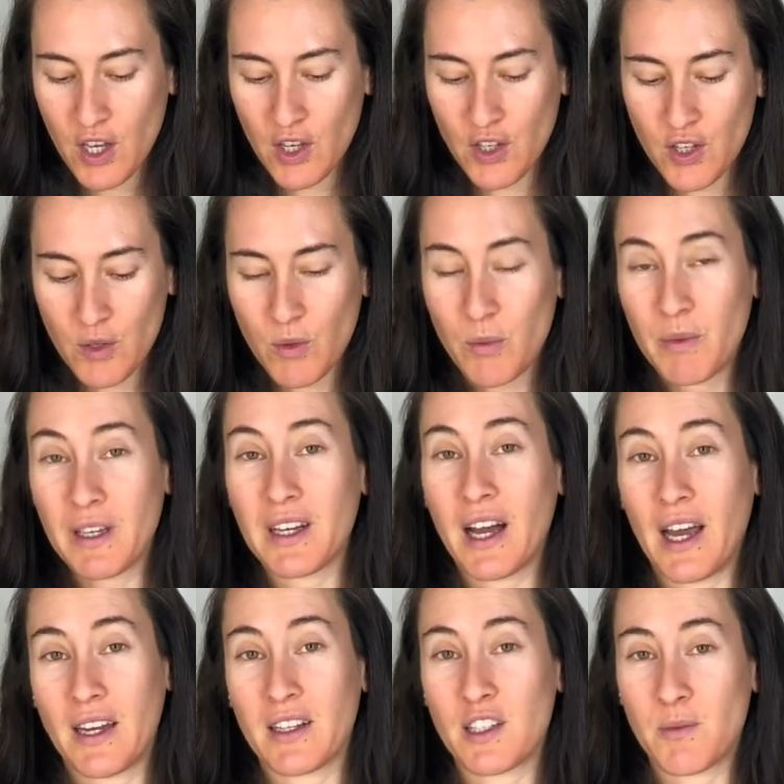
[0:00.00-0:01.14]
you will be
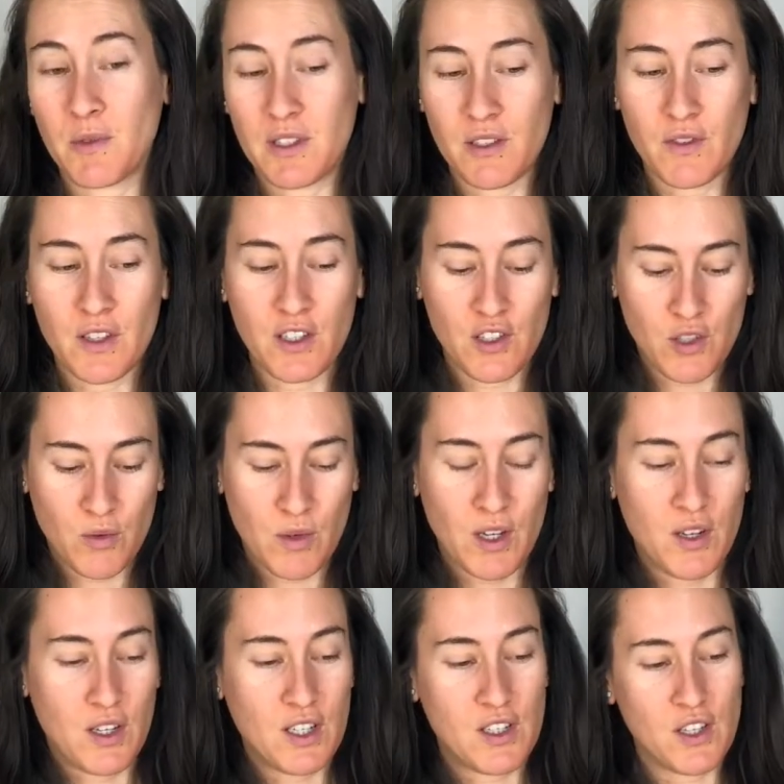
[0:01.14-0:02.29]
guided specifically to where
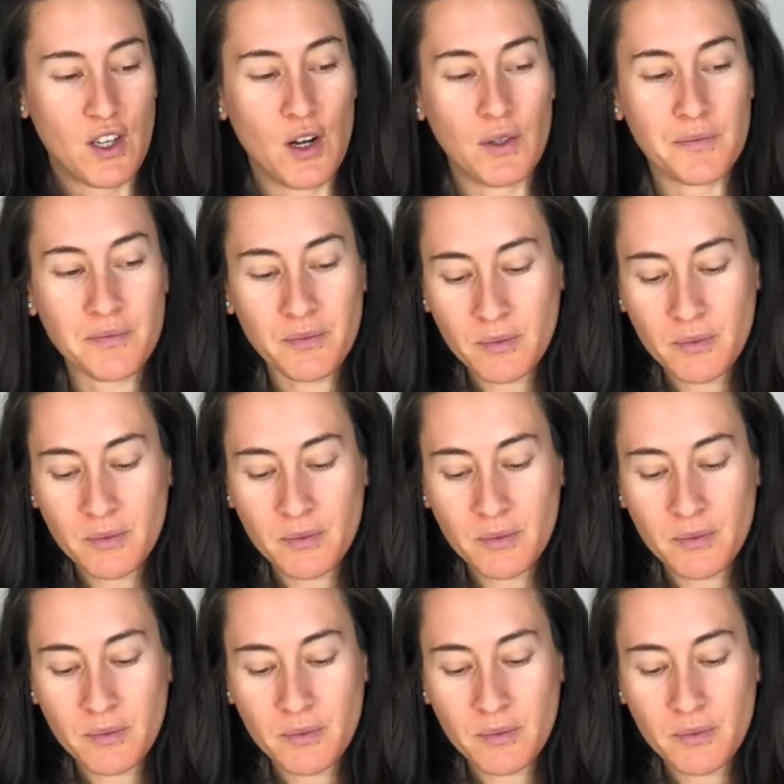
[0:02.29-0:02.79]
you need to go.